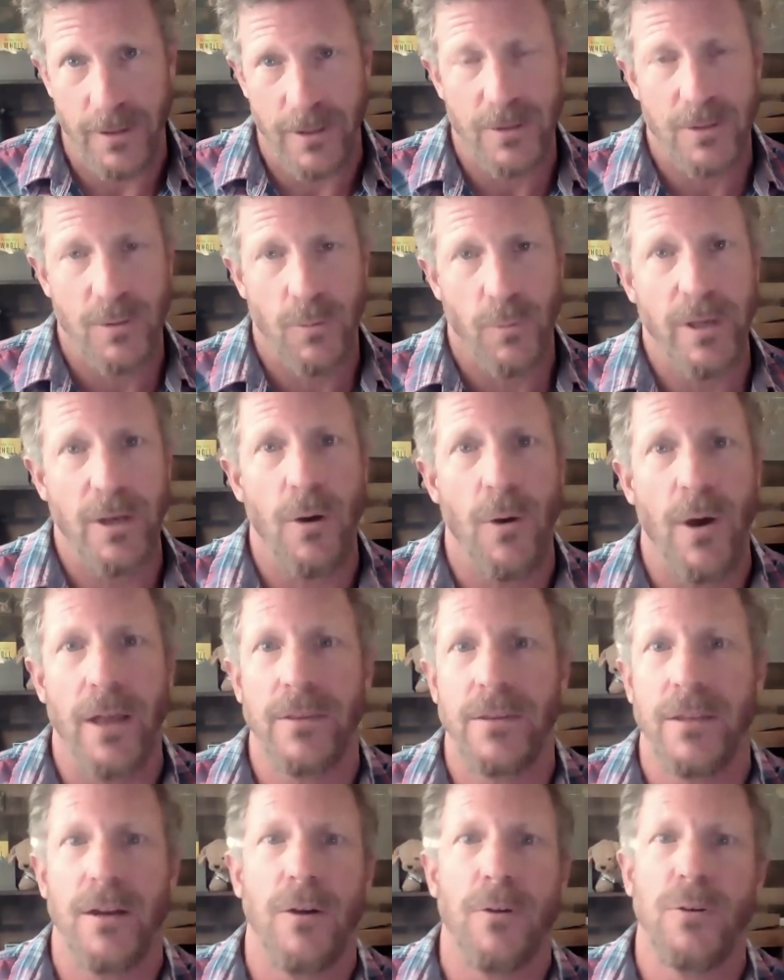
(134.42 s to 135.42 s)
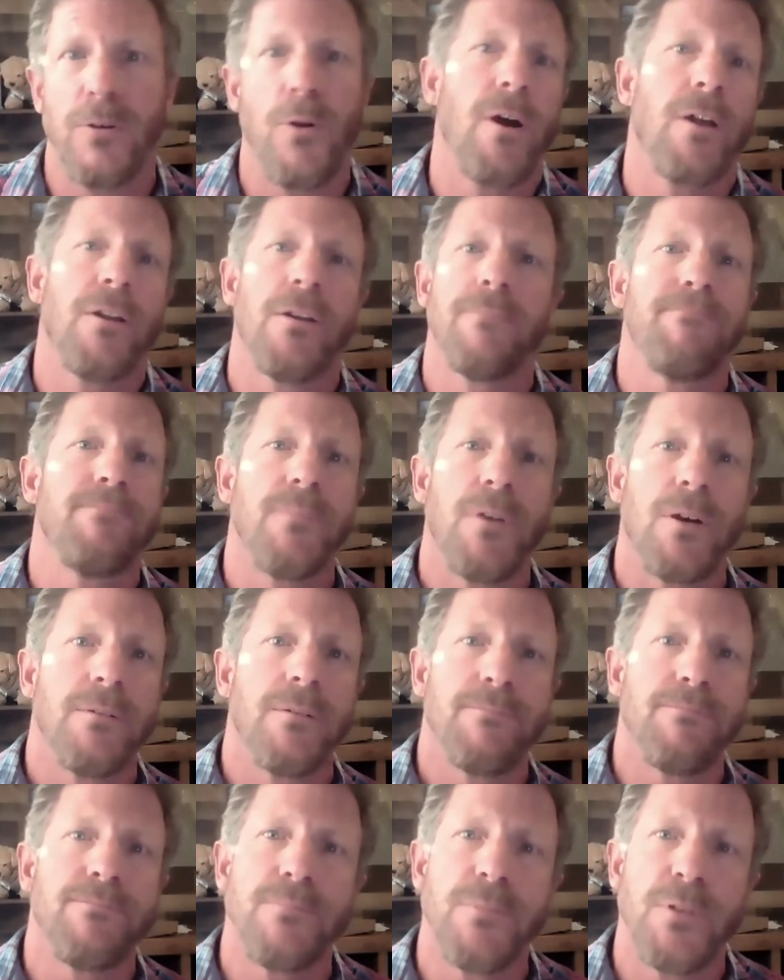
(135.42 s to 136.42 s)
You know, so we go out there. I'll go on a on
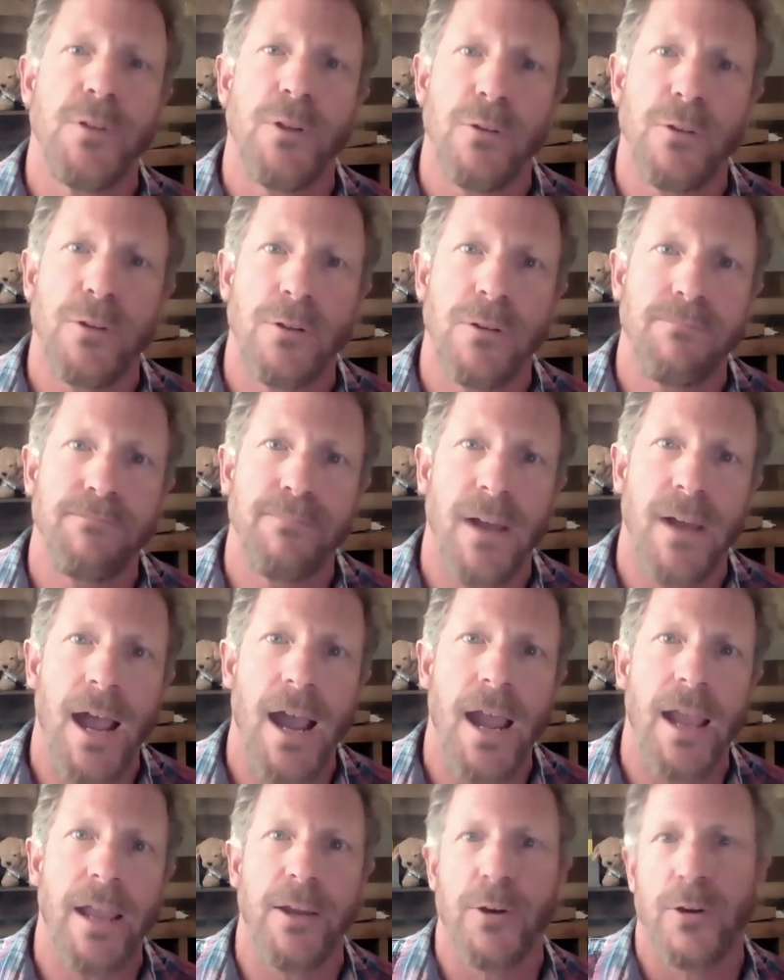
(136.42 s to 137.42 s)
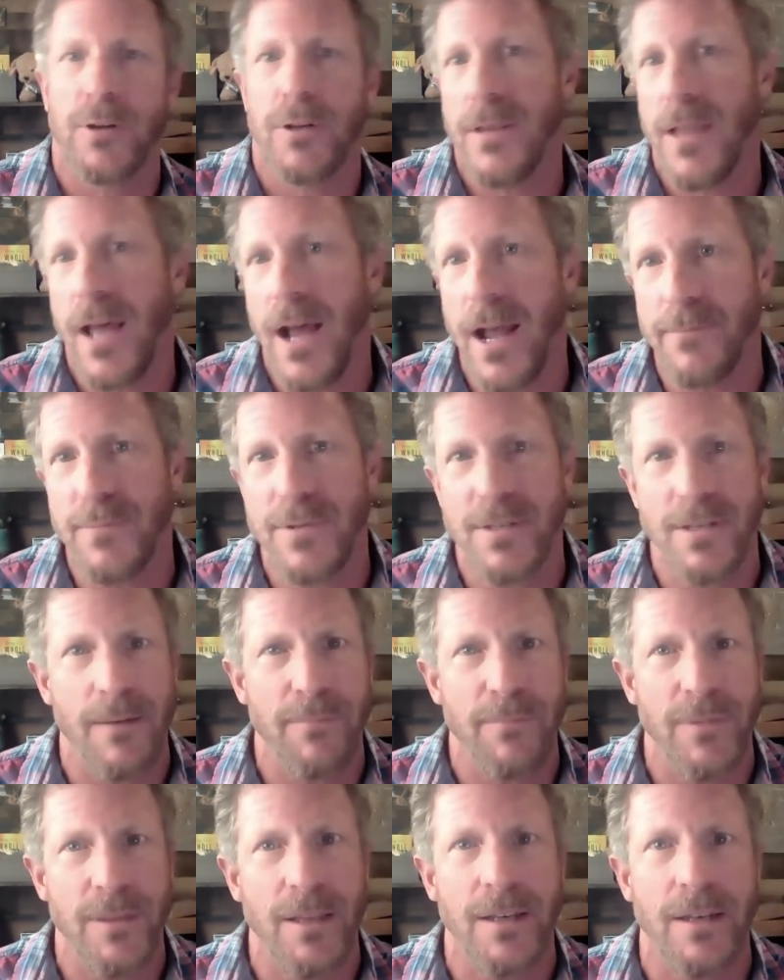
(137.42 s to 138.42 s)
a you know little hike or climb
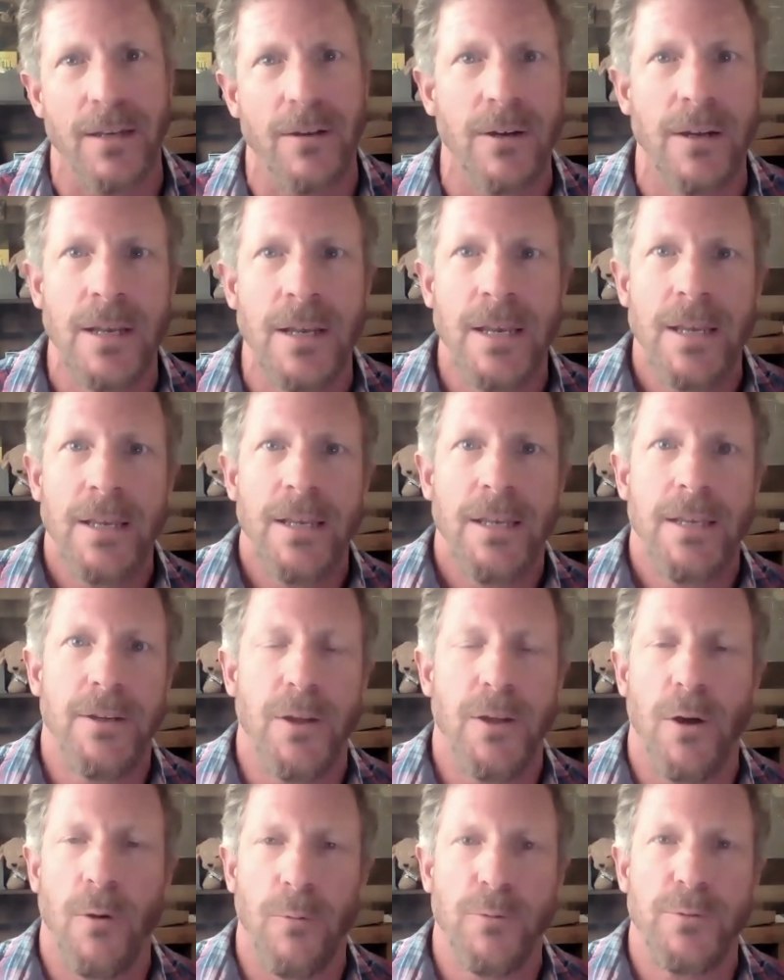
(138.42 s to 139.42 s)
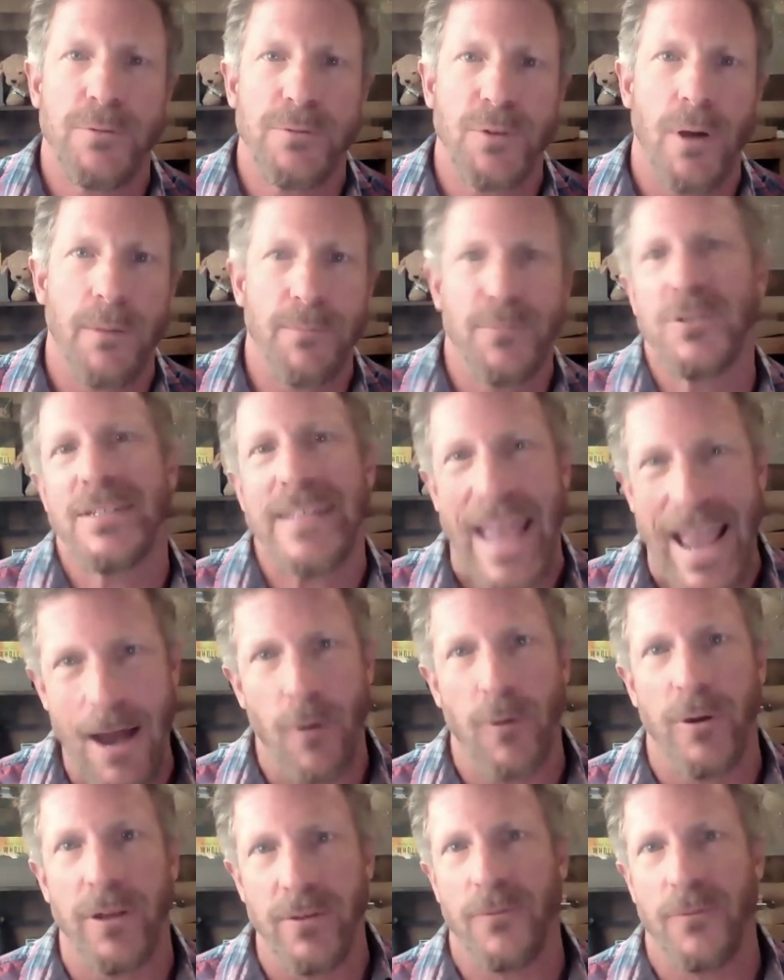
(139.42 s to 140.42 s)
something or you know. So I'm just
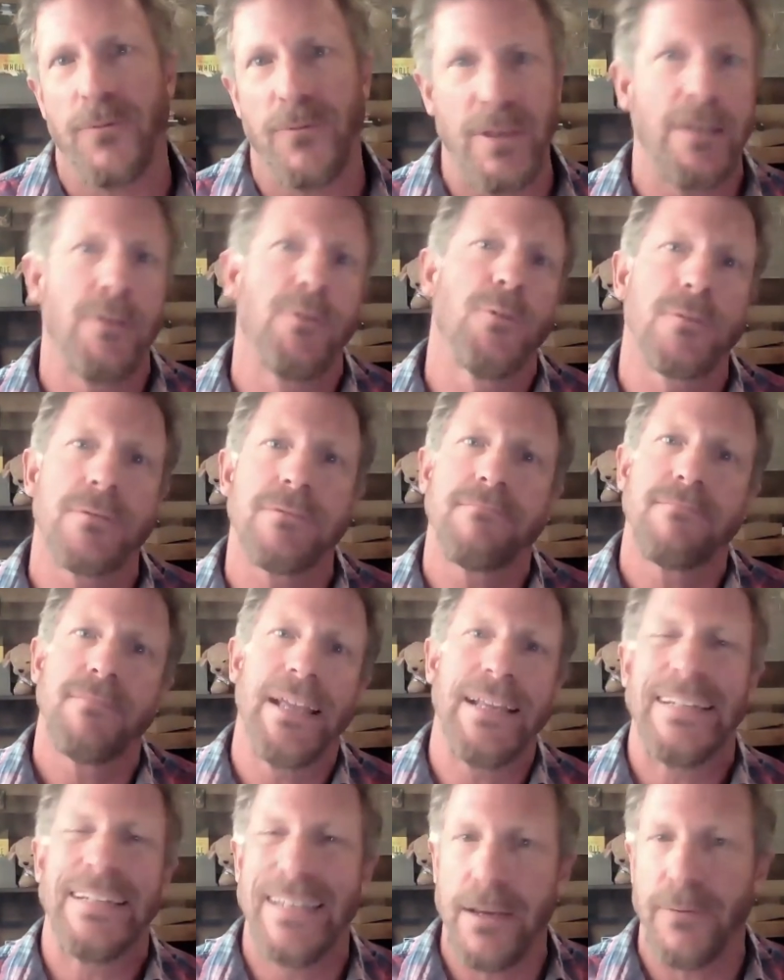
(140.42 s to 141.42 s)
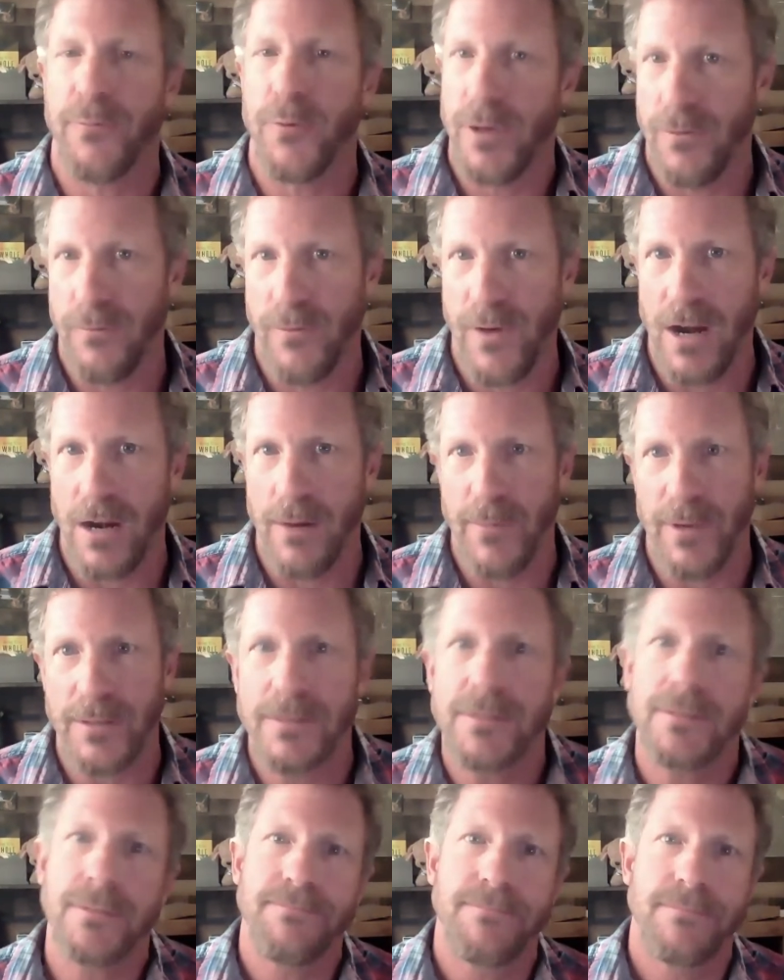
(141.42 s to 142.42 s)
out in the field in different
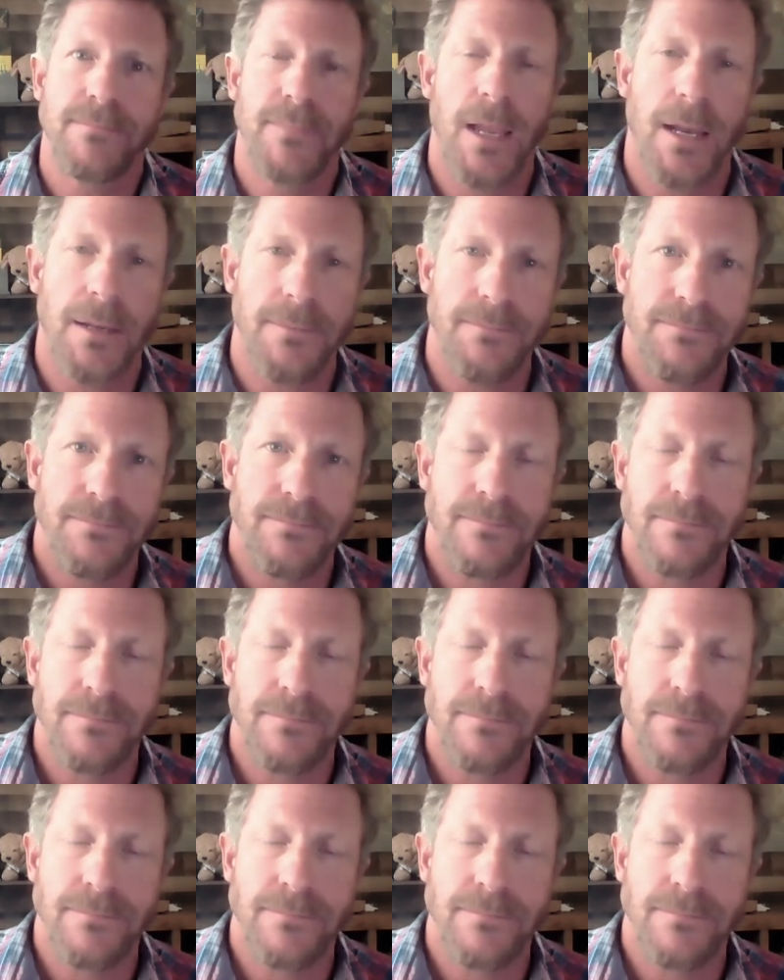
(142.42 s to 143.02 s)
environments. Yeah.